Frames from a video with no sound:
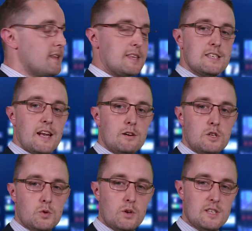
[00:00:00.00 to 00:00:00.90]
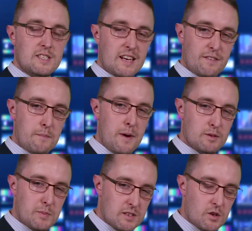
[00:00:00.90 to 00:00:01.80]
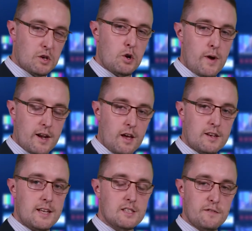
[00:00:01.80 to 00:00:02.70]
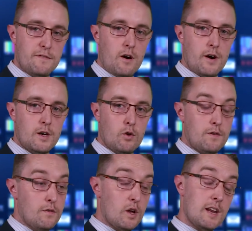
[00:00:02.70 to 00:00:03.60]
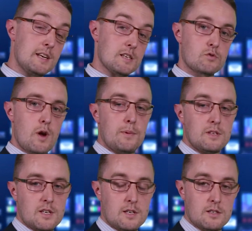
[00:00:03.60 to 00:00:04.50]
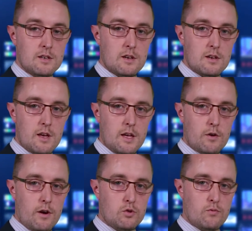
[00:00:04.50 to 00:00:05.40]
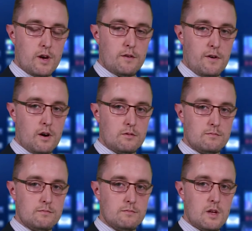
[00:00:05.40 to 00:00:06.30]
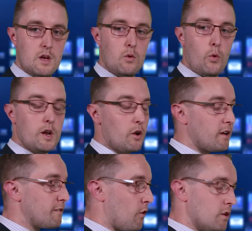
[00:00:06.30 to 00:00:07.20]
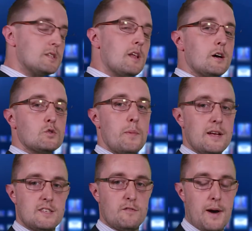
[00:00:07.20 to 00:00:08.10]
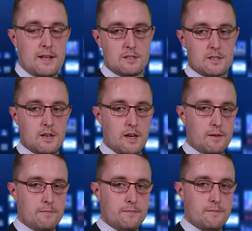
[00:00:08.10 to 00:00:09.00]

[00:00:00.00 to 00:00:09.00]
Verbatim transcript: This allows you to understand if a map's been sort of correctly identified or if you've got any discrepancies in your actual read file. What you're looking for is nice repetitive patterns in here.